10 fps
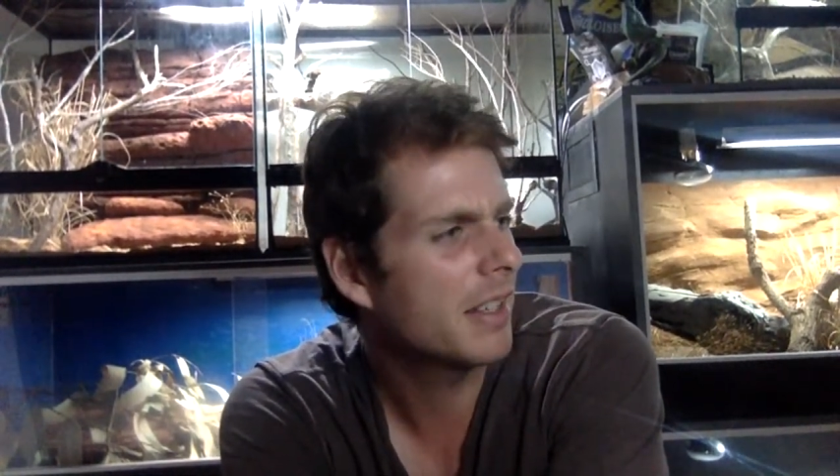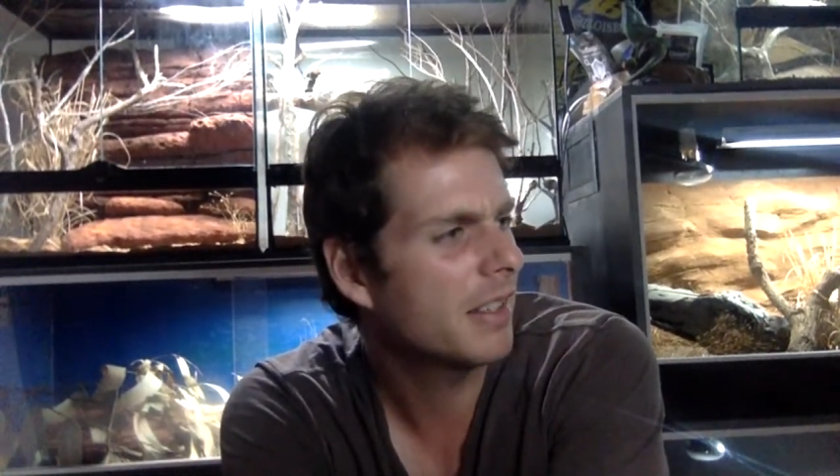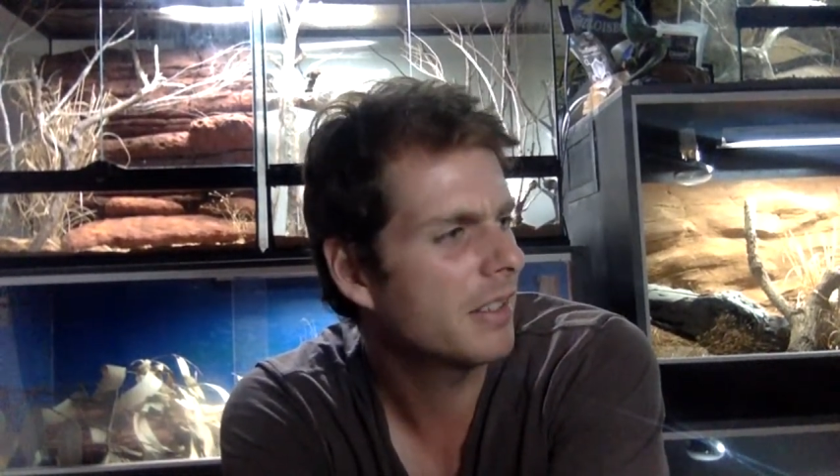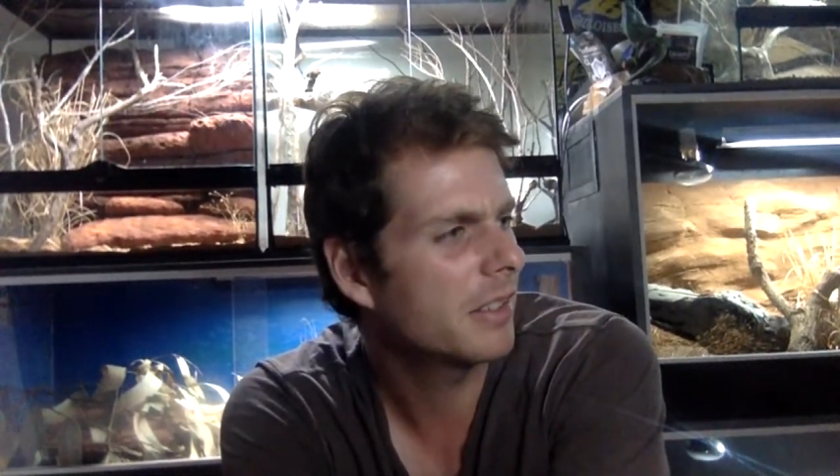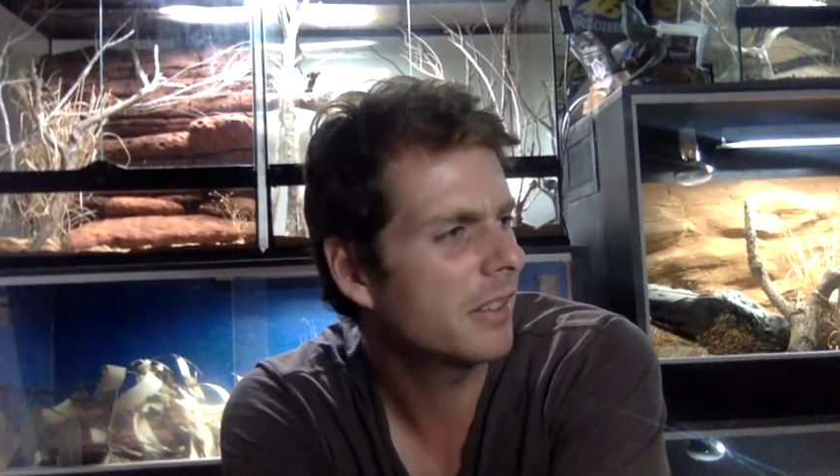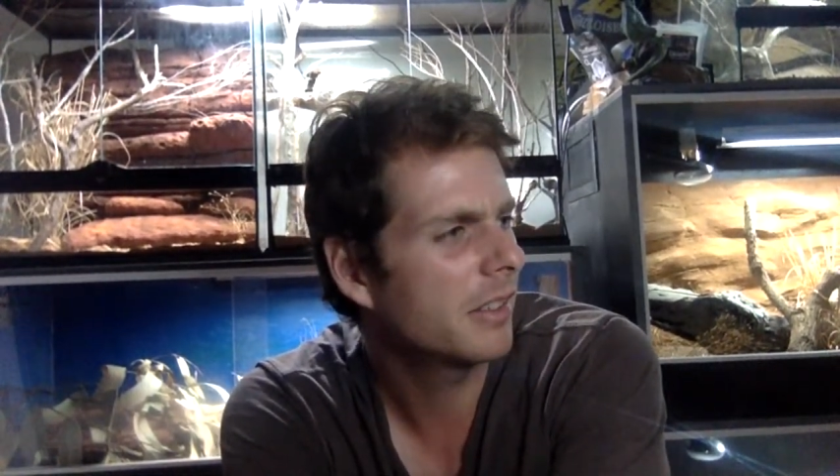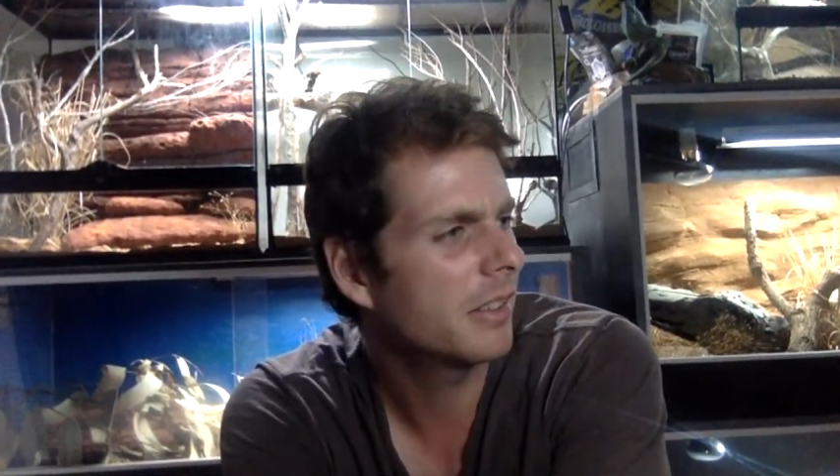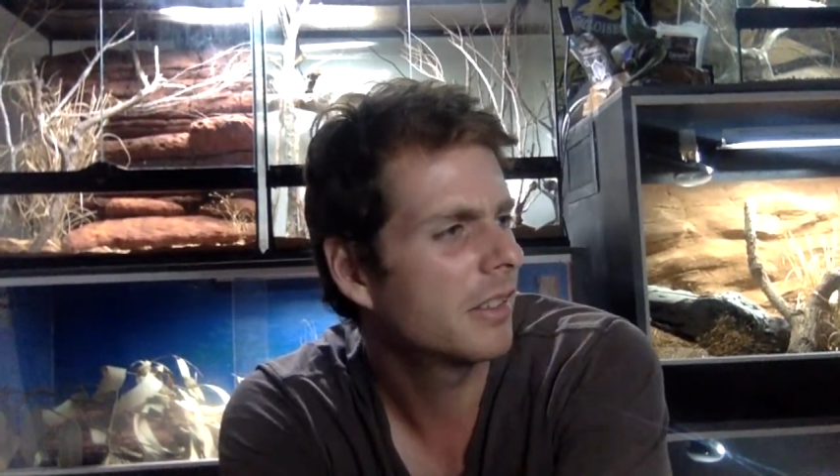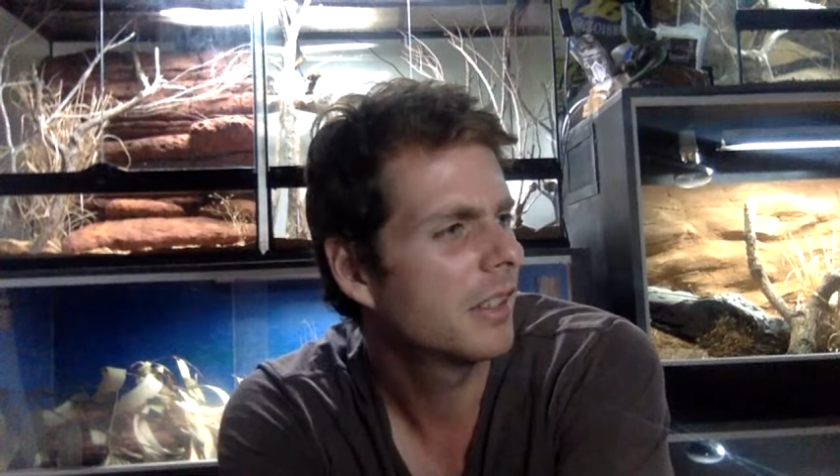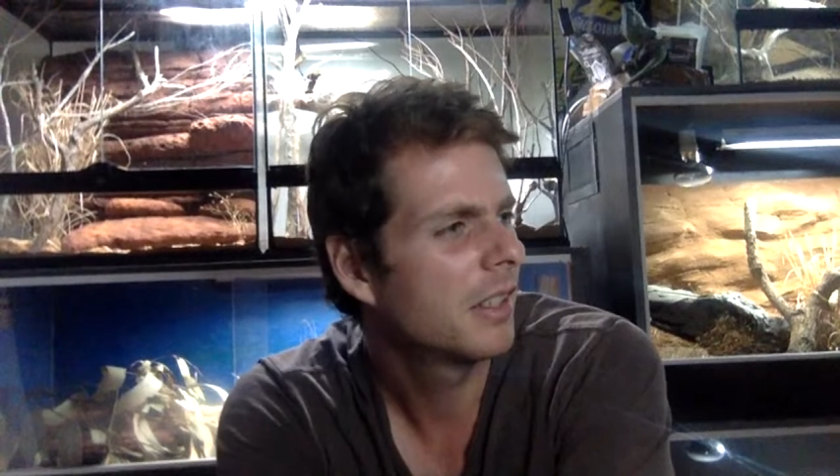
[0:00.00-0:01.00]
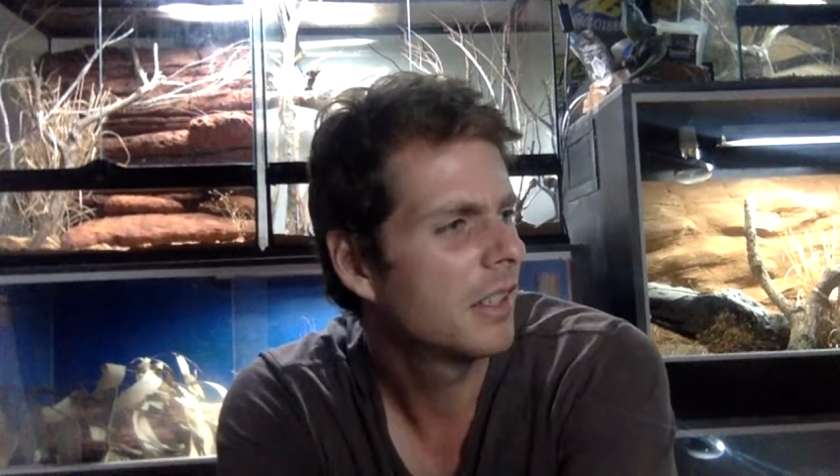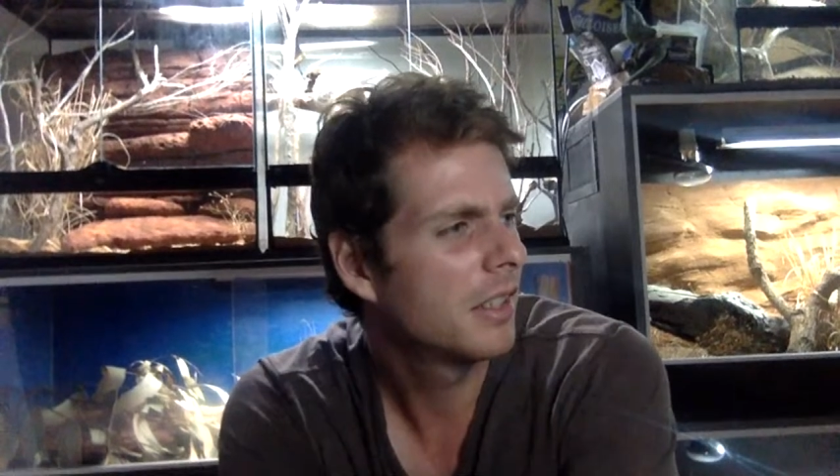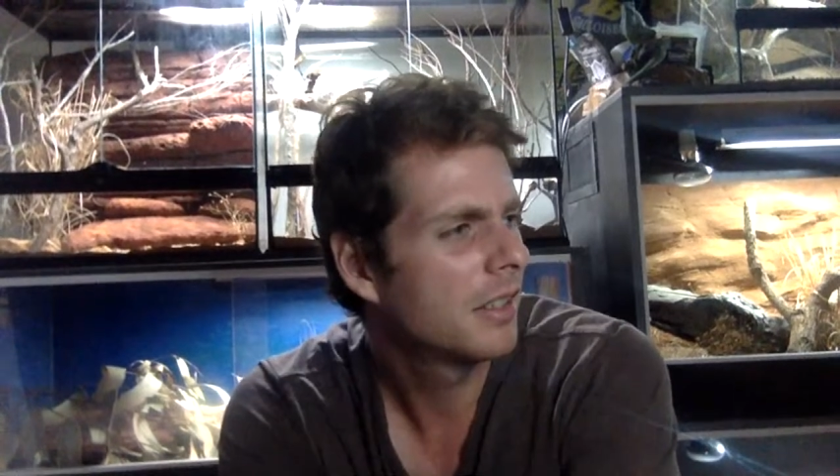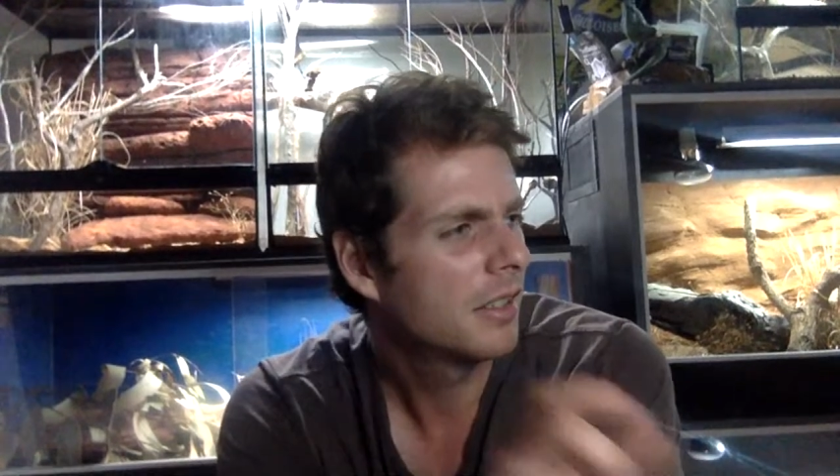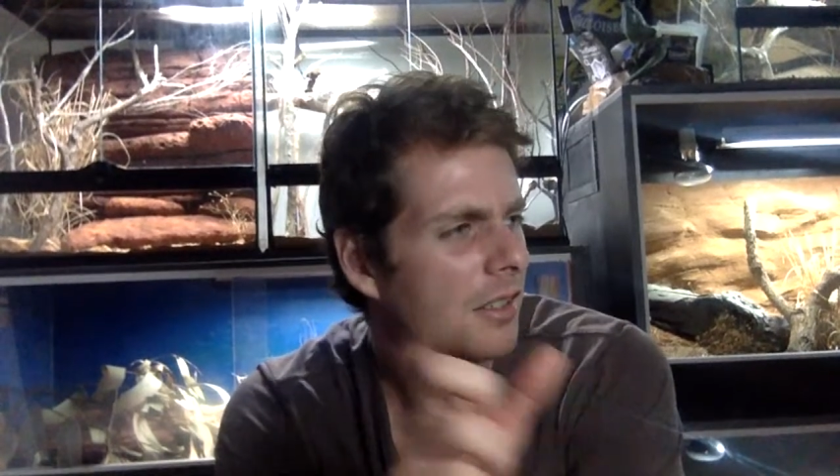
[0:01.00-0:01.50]
They're a
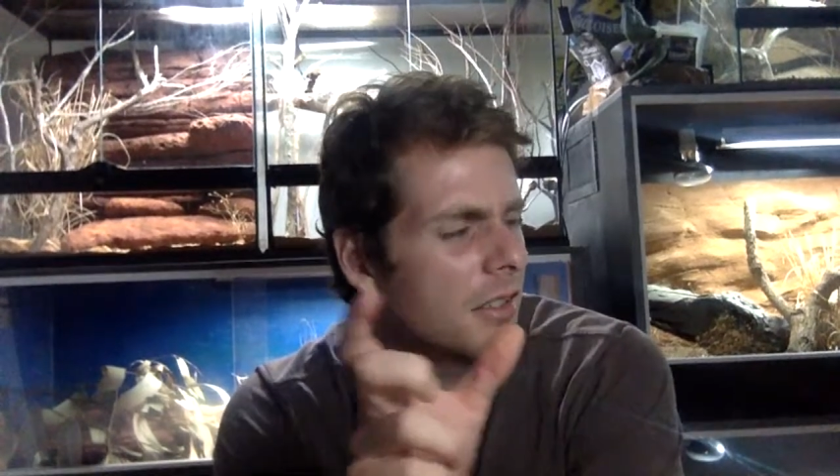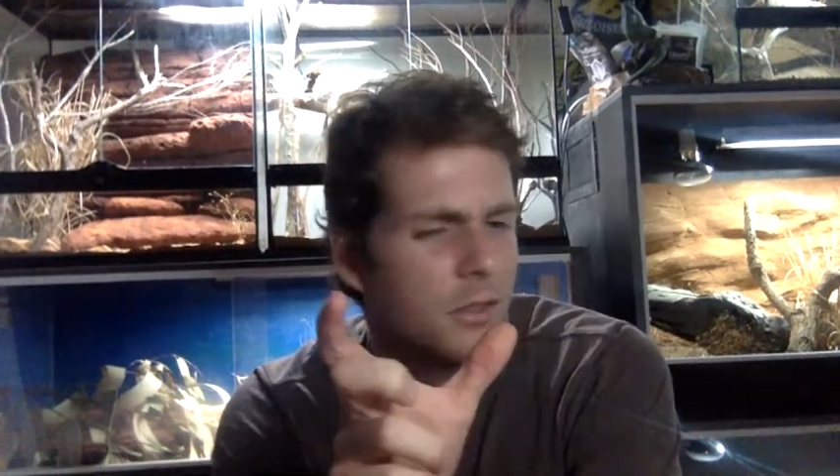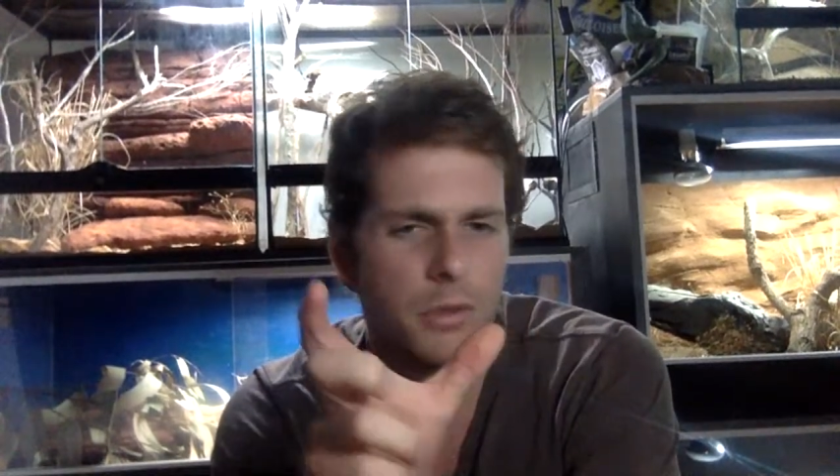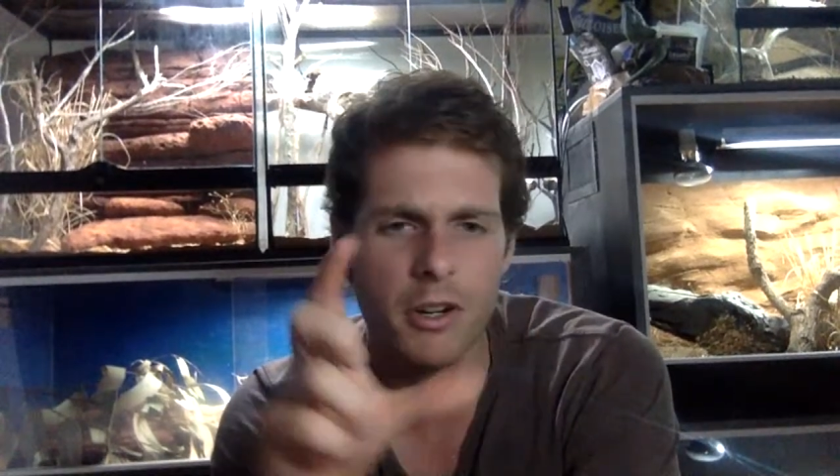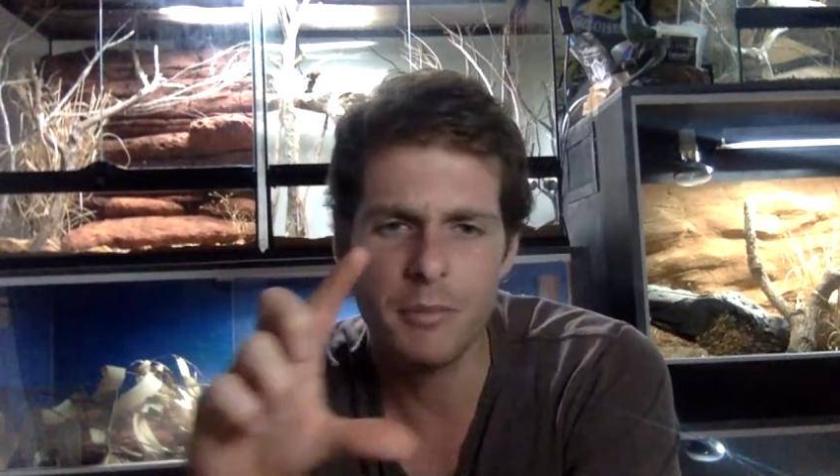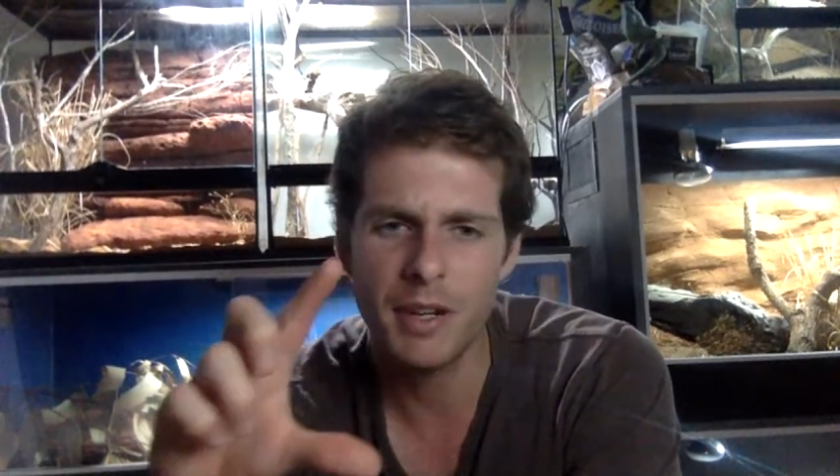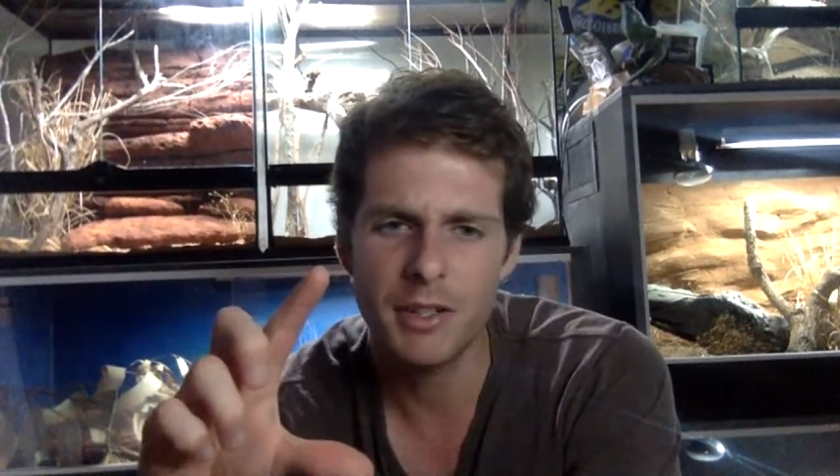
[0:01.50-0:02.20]
12 by